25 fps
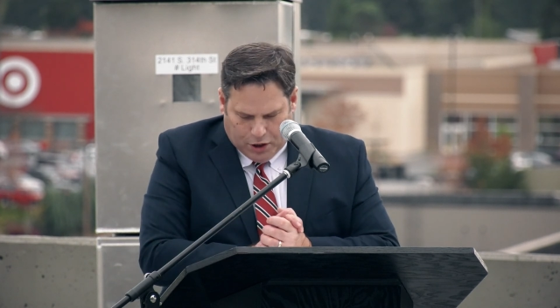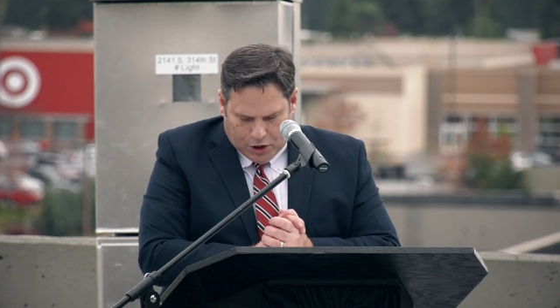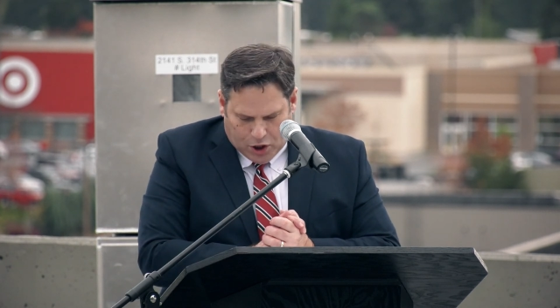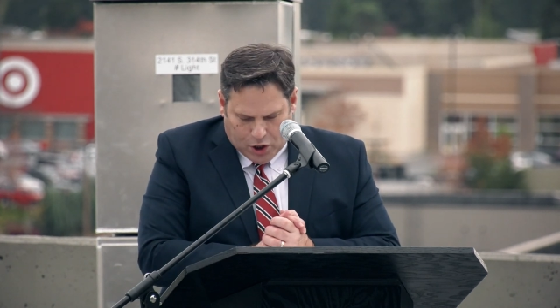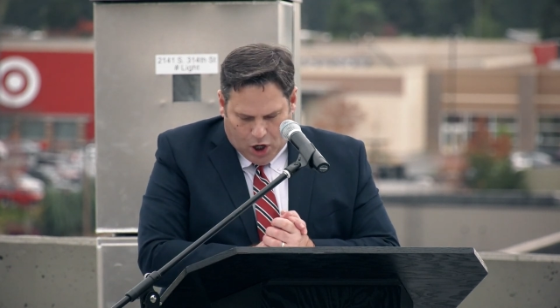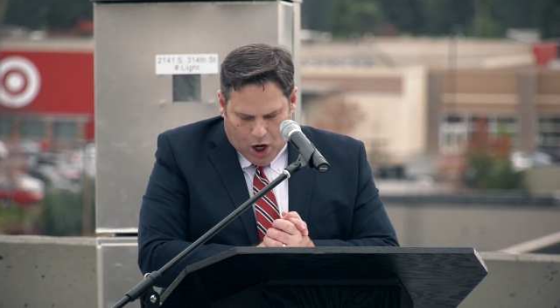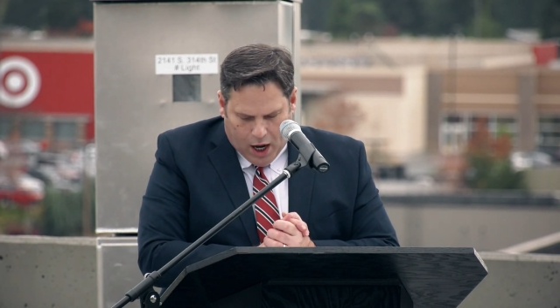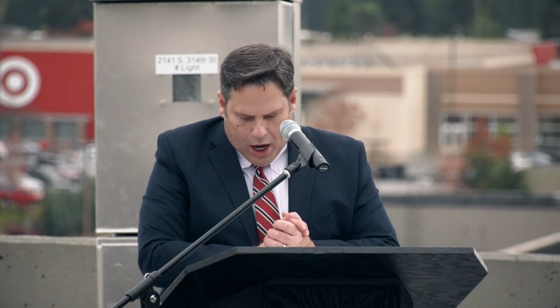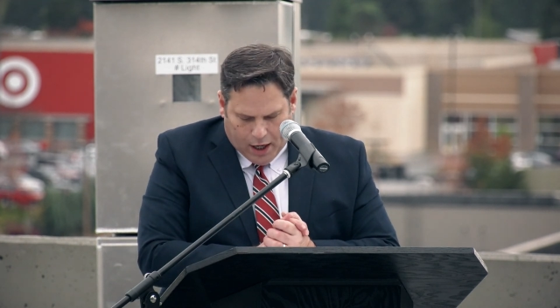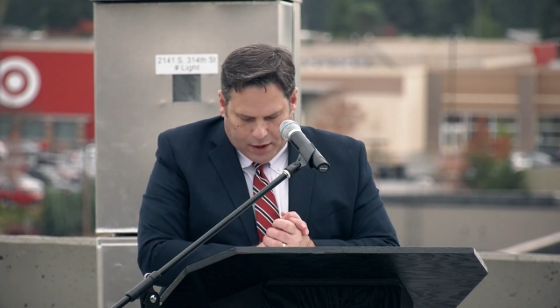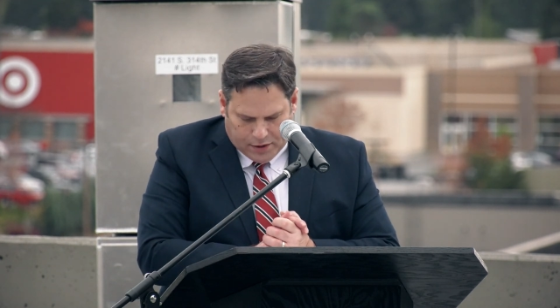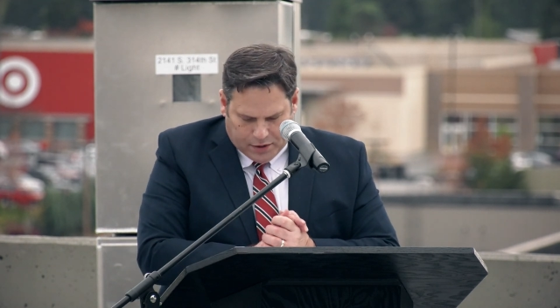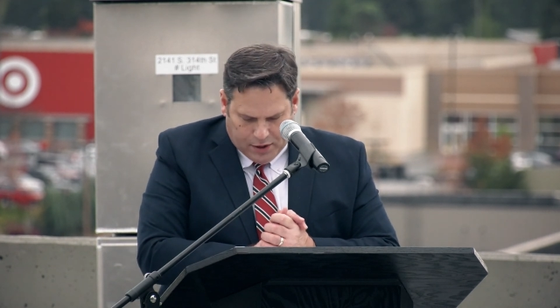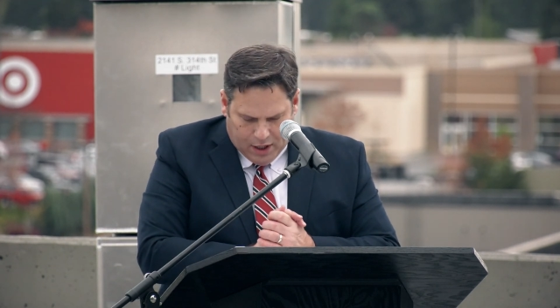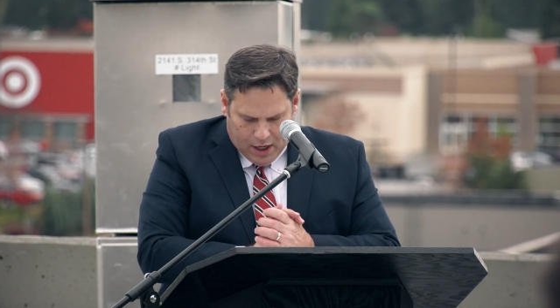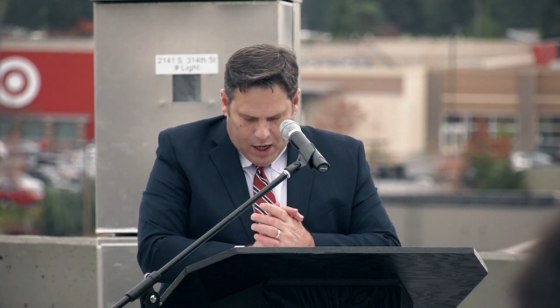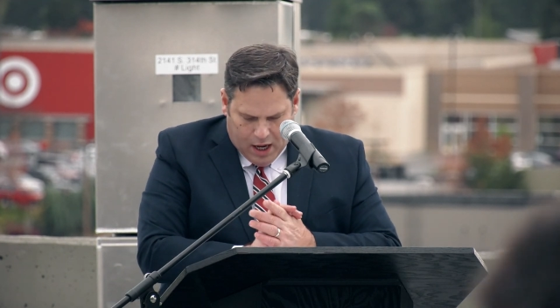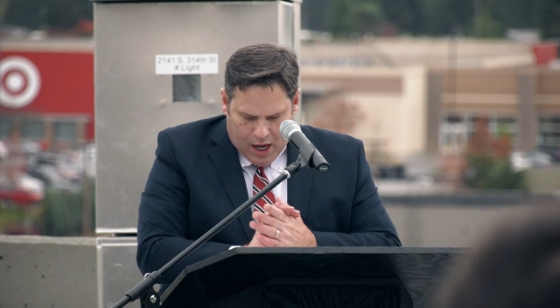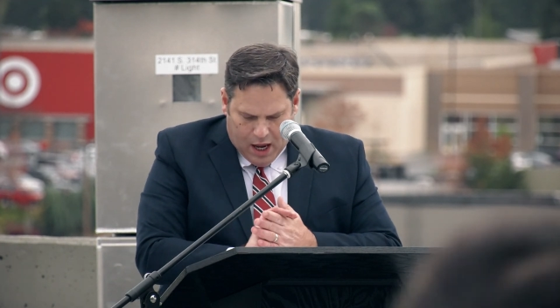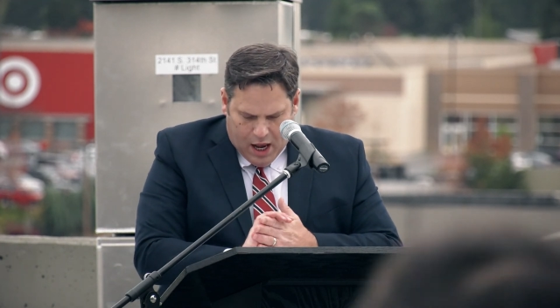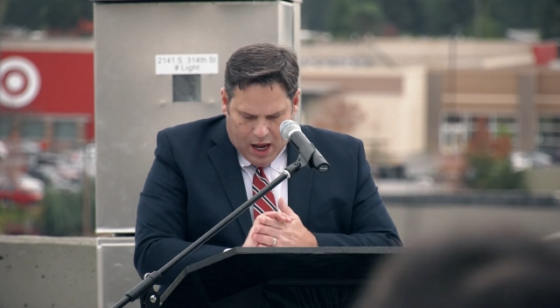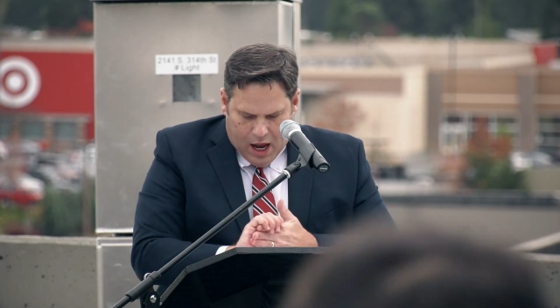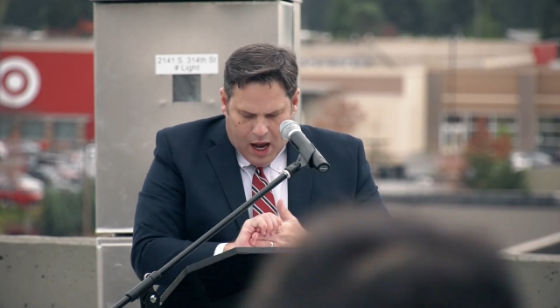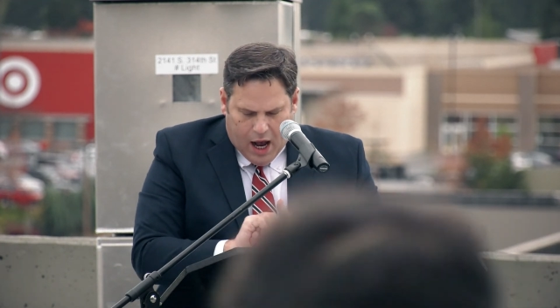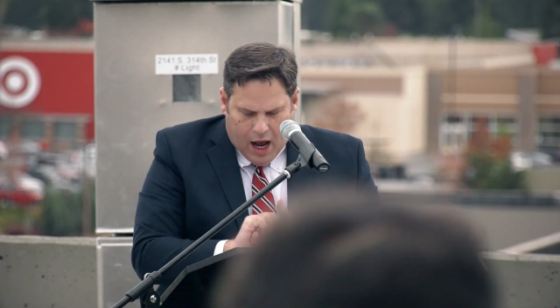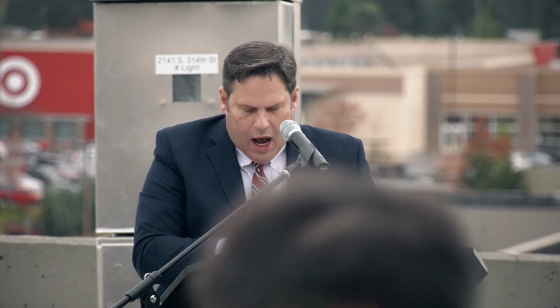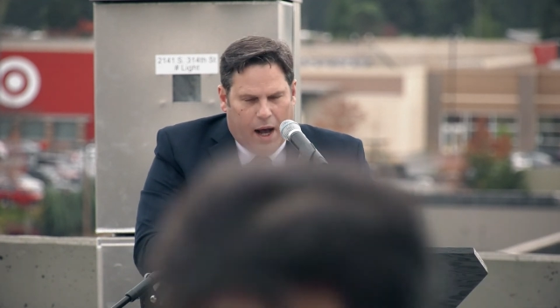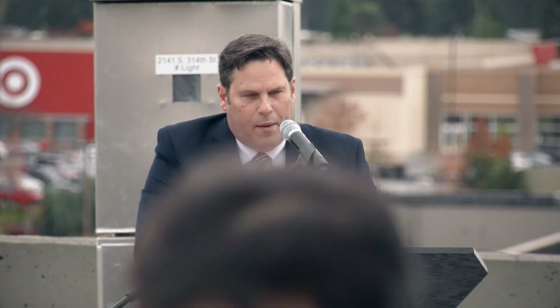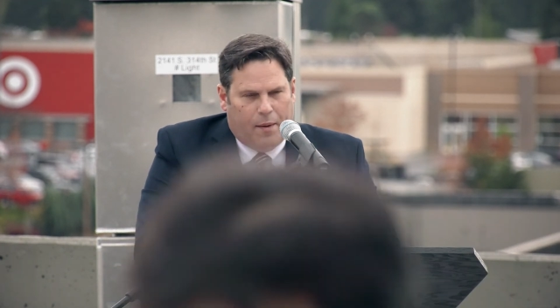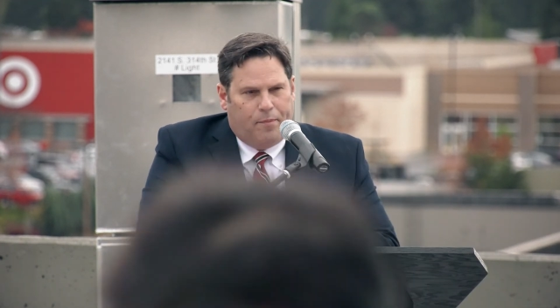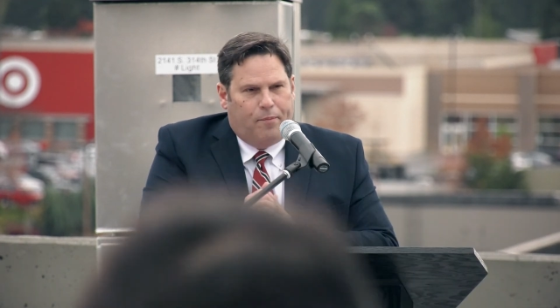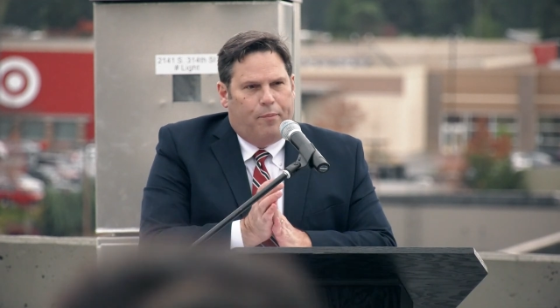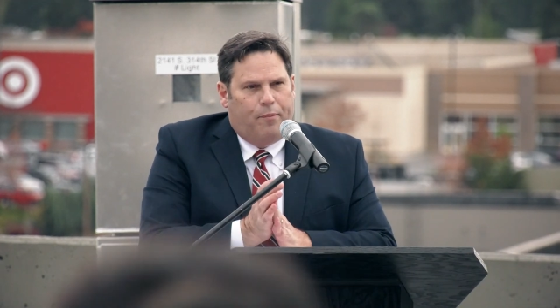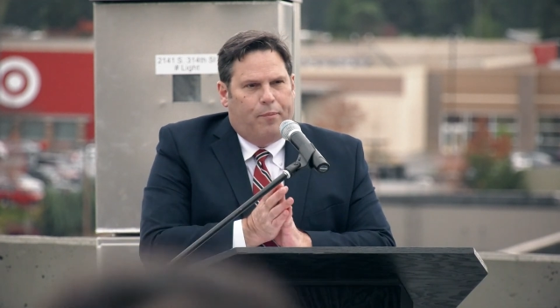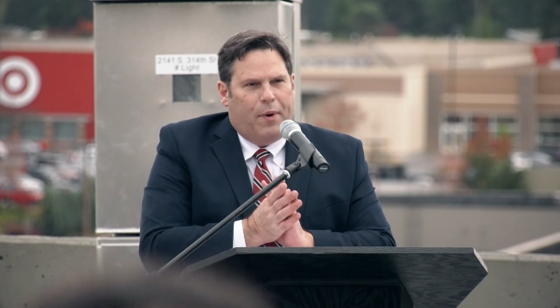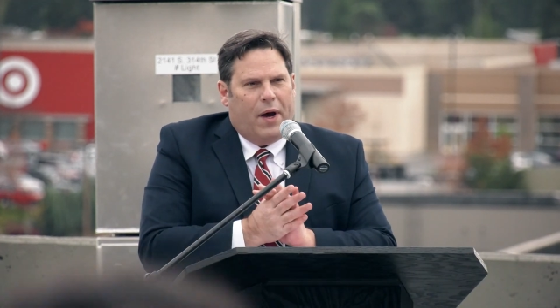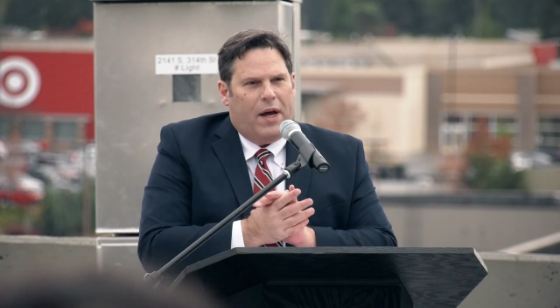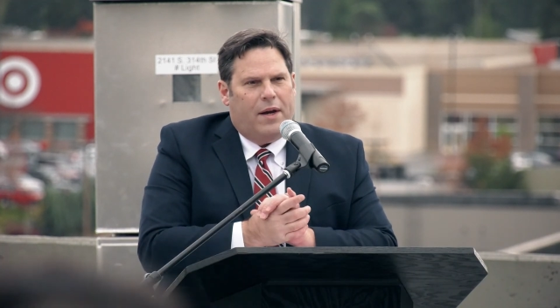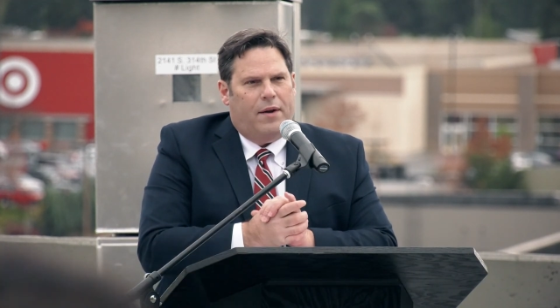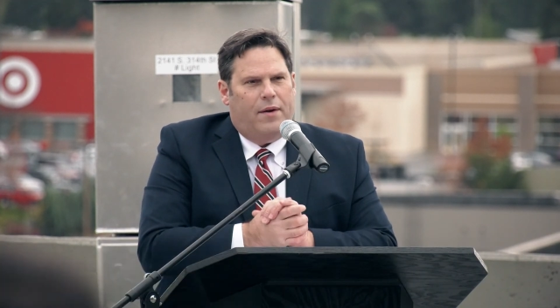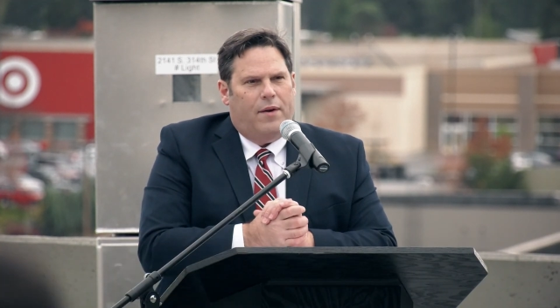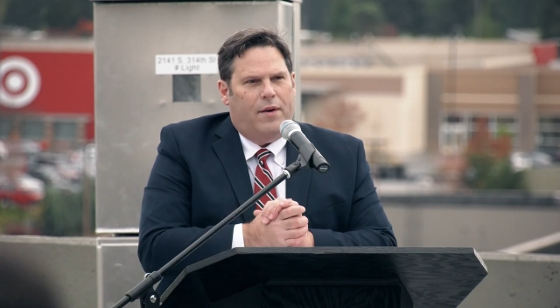talks, but